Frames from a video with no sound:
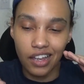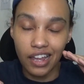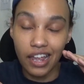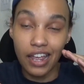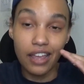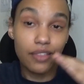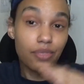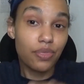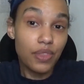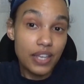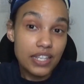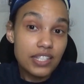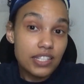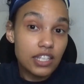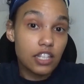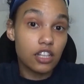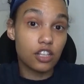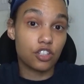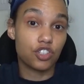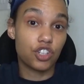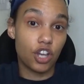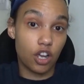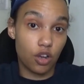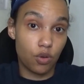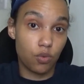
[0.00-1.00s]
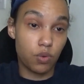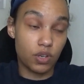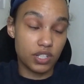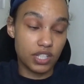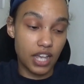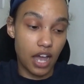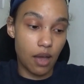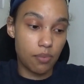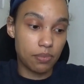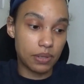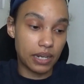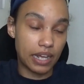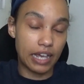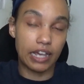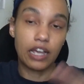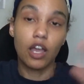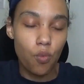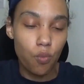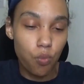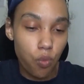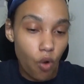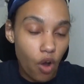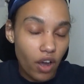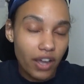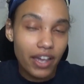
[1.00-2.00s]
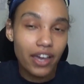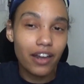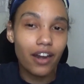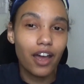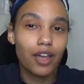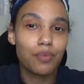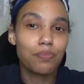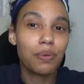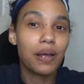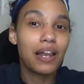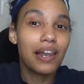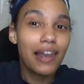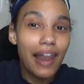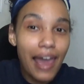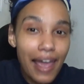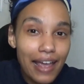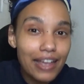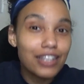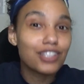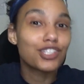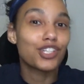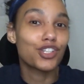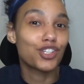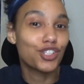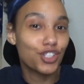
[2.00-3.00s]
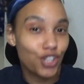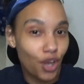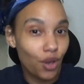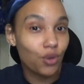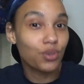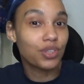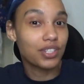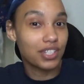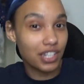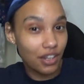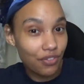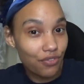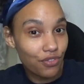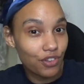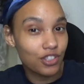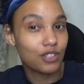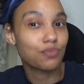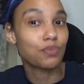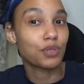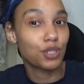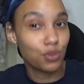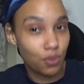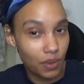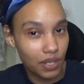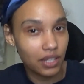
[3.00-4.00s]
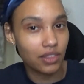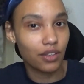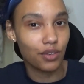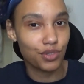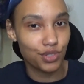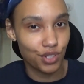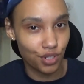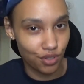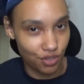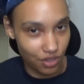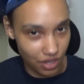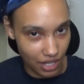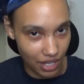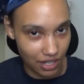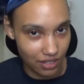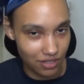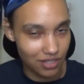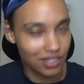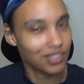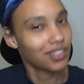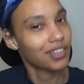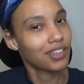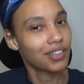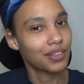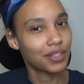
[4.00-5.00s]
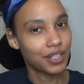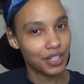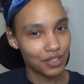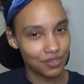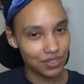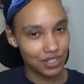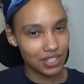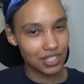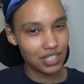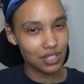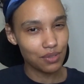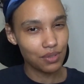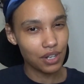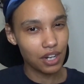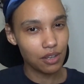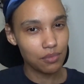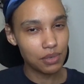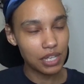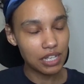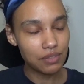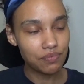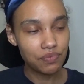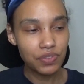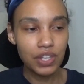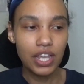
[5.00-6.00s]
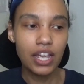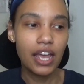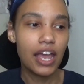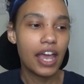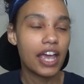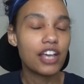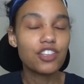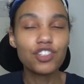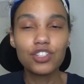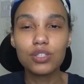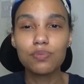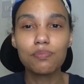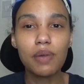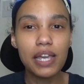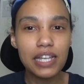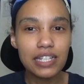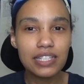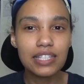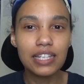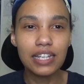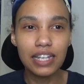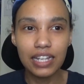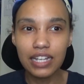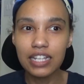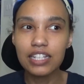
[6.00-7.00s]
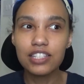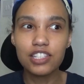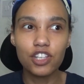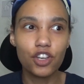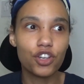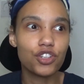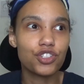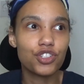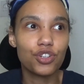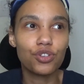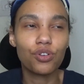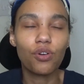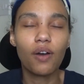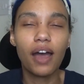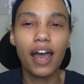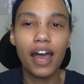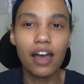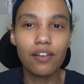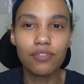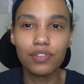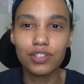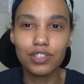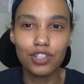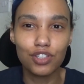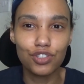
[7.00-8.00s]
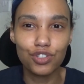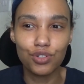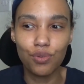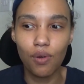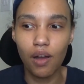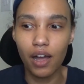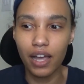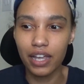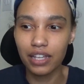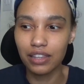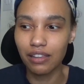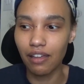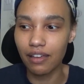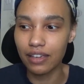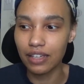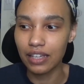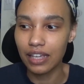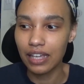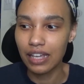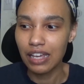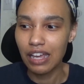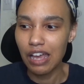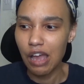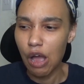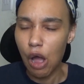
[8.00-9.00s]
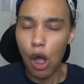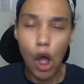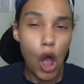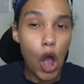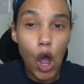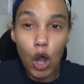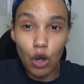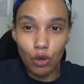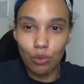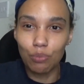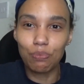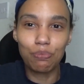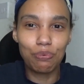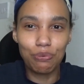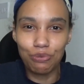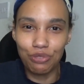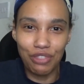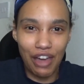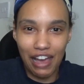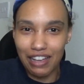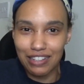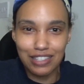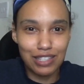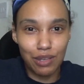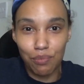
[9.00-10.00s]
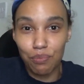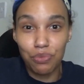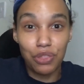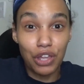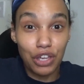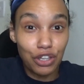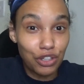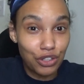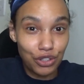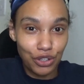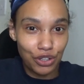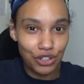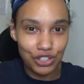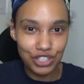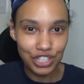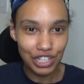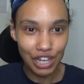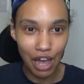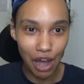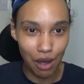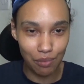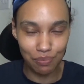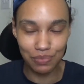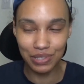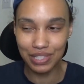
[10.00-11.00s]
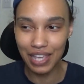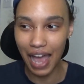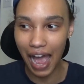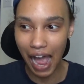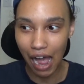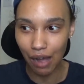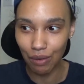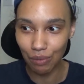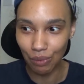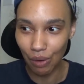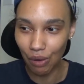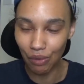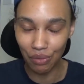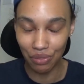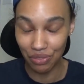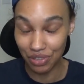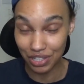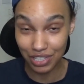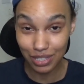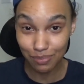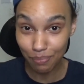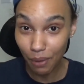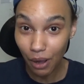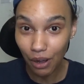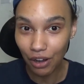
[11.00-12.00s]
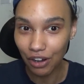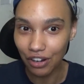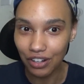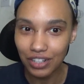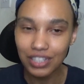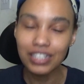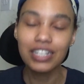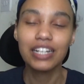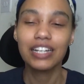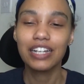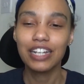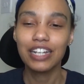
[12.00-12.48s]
in this little chunk what's happening, what can I play to show the difference between those two things? Do you see what I mean? It just makes it easier because you're not having to try and like hope that something good comes out on the spot.